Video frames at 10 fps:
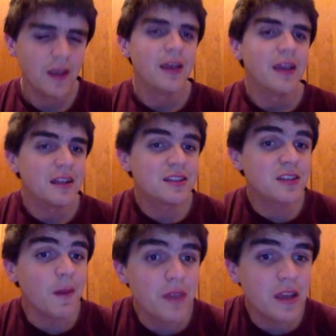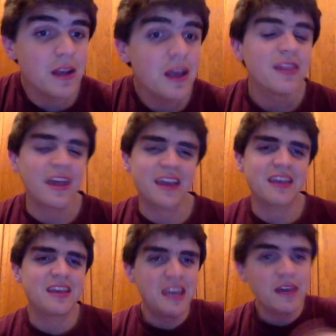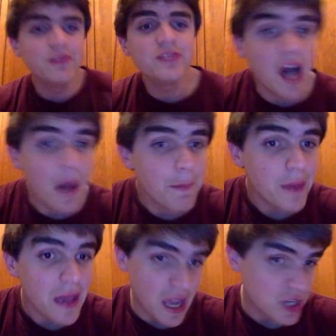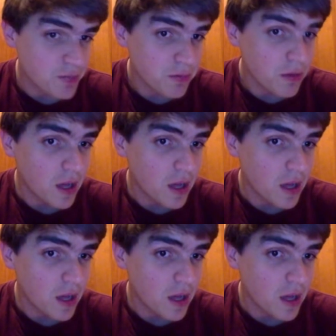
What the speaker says: It's something that gives up H+.